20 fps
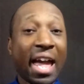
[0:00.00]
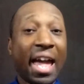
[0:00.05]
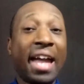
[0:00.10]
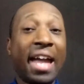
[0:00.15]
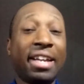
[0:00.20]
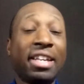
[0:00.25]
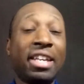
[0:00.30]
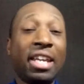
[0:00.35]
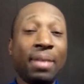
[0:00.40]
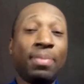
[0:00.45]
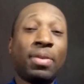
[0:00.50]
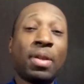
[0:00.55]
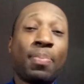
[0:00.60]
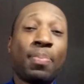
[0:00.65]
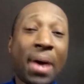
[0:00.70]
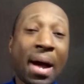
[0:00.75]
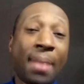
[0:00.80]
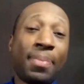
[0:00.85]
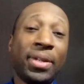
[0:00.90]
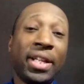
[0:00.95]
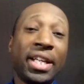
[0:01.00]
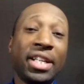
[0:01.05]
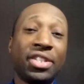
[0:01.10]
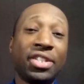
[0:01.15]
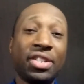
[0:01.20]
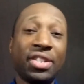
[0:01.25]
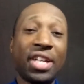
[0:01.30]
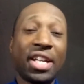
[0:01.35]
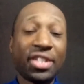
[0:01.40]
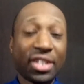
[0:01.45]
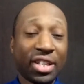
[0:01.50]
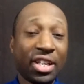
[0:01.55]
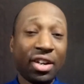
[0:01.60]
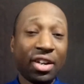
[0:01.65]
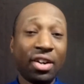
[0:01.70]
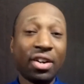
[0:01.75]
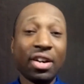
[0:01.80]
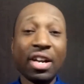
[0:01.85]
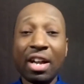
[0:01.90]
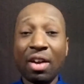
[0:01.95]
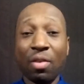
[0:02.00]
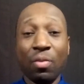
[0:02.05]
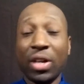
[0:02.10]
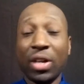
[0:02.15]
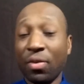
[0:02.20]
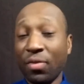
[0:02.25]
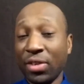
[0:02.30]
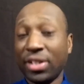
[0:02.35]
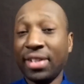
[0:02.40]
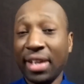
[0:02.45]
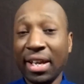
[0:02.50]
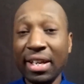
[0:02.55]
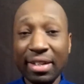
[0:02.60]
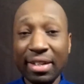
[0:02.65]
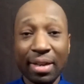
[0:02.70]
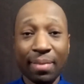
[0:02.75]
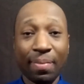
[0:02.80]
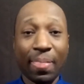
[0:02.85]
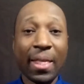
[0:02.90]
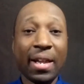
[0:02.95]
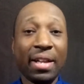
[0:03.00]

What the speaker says: and keep the population that's here. We can retain them.